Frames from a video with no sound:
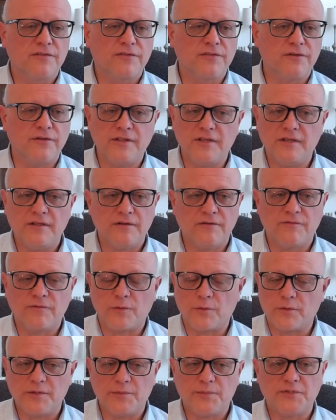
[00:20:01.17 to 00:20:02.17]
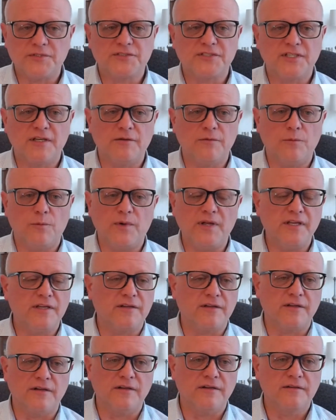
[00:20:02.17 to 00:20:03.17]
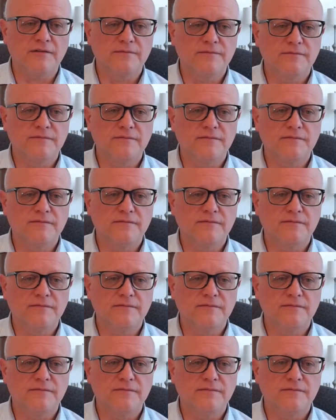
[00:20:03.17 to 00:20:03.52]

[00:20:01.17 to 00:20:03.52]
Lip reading: 30 or 40% weaker